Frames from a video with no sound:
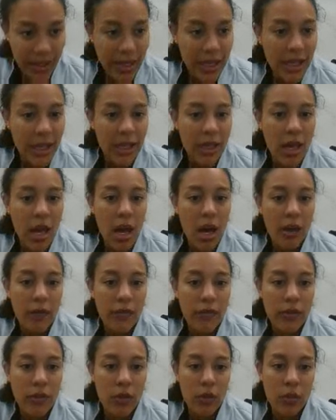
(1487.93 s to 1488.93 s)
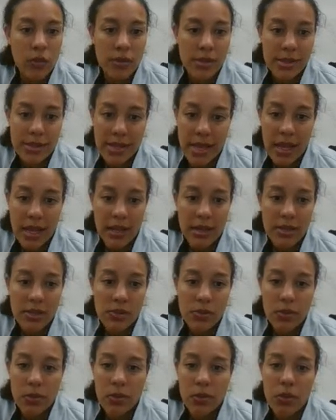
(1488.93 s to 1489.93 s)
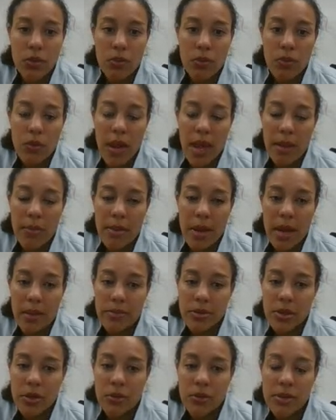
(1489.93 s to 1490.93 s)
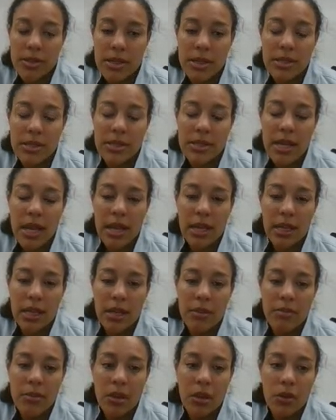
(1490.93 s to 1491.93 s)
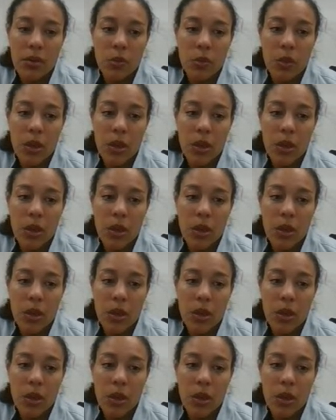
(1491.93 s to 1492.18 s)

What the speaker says: kill off those cells through apoptosis and keep the good